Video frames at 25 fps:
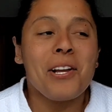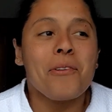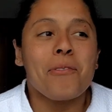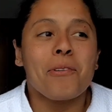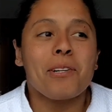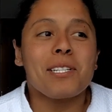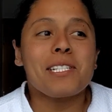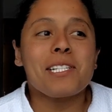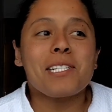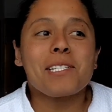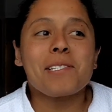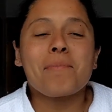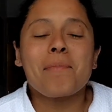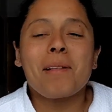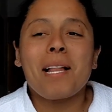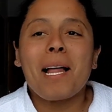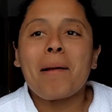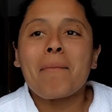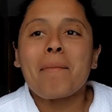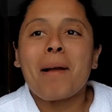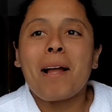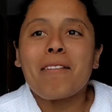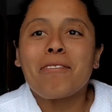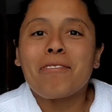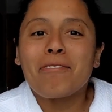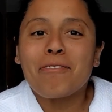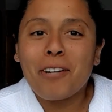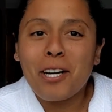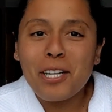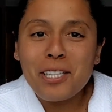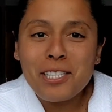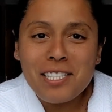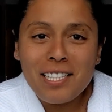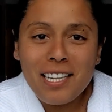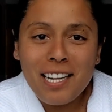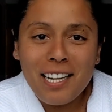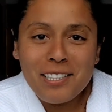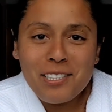which is like my
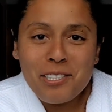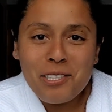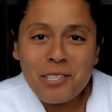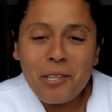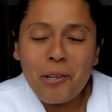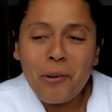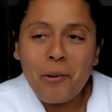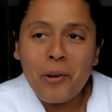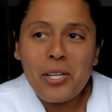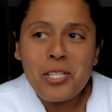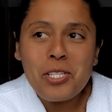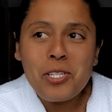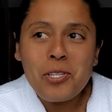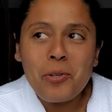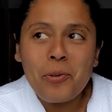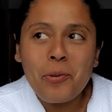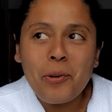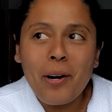first country going to